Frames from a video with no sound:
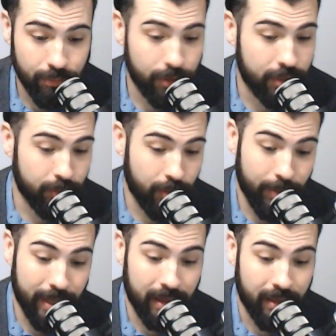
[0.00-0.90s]
which is where
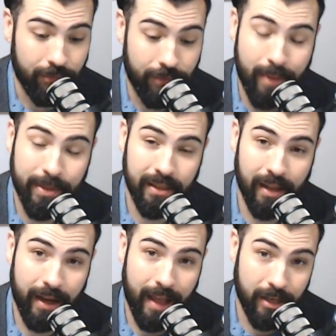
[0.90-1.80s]
we get the famous
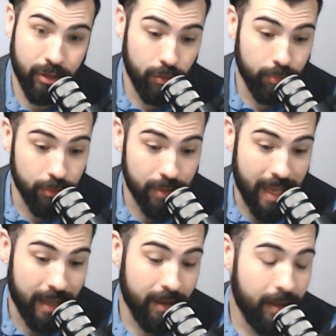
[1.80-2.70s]
line, et tu,
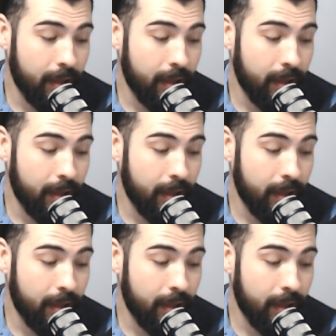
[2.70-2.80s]
Brute.